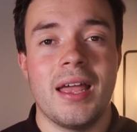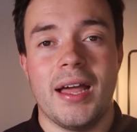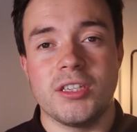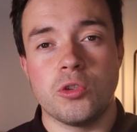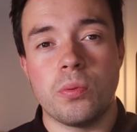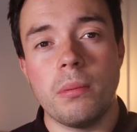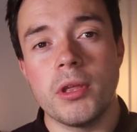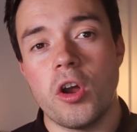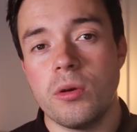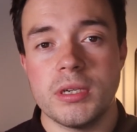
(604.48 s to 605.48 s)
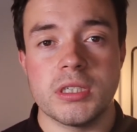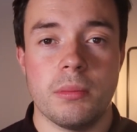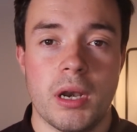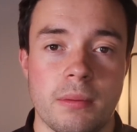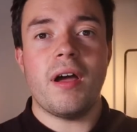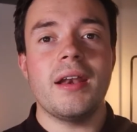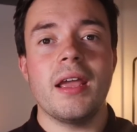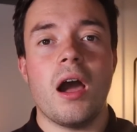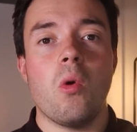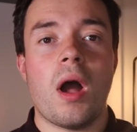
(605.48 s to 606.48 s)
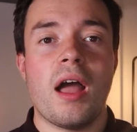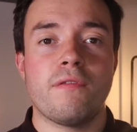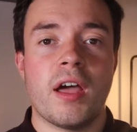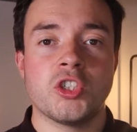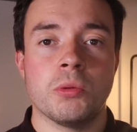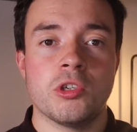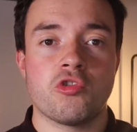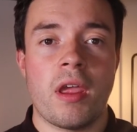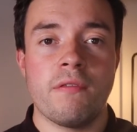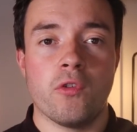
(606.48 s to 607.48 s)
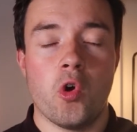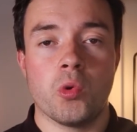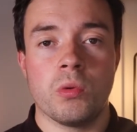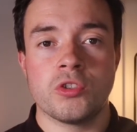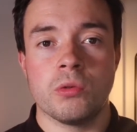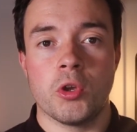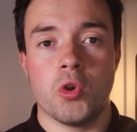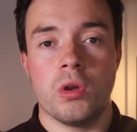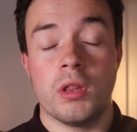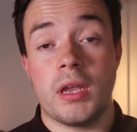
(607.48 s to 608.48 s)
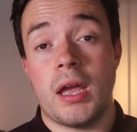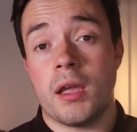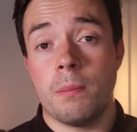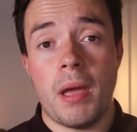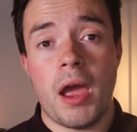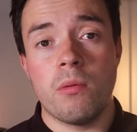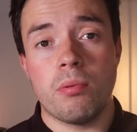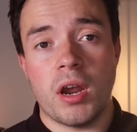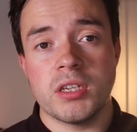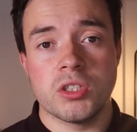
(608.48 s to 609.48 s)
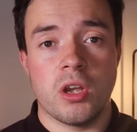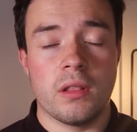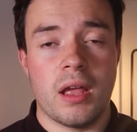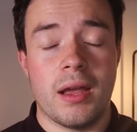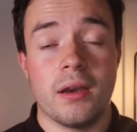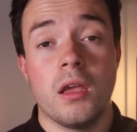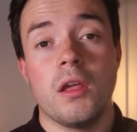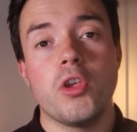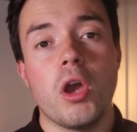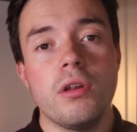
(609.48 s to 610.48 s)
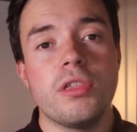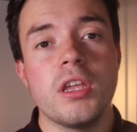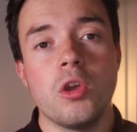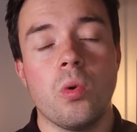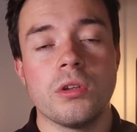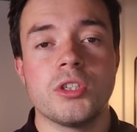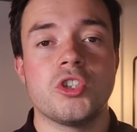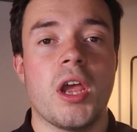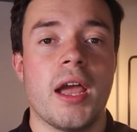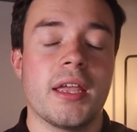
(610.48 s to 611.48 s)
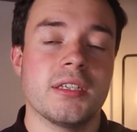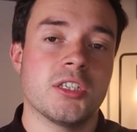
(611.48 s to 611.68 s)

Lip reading: as it's probably going to be similar. Finding out Wi-Fi should be straightforward with some Googling and comparing prices online. The only thing you want to check is the